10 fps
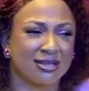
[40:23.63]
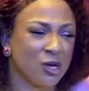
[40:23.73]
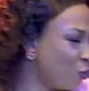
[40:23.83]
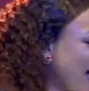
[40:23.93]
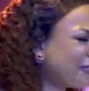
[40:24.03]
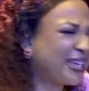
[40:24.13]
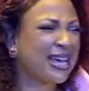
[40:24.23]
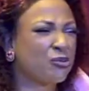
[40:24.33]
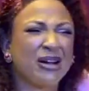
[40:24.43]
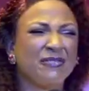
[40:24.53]
We have cake.
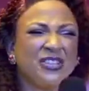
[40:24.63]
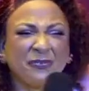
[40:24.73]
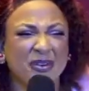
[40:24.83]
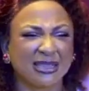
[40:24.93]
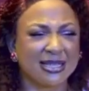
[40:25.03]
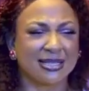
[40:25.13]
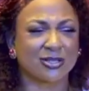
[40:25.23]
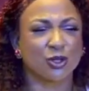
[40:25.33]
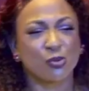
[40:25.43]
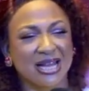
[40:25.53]
We have different things.
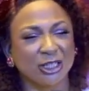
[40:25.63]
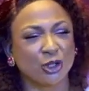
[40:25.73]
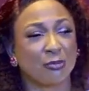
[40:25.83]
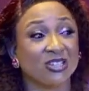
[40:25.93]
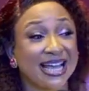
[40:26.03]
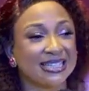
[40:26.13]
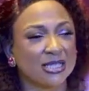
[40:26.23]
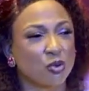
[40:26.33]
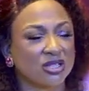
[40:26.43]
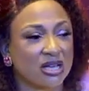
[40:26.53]
You will enjoy, but get it
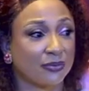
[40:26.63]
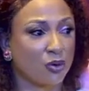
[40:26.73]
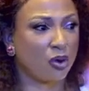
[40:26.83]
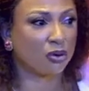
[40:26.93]
once and for all.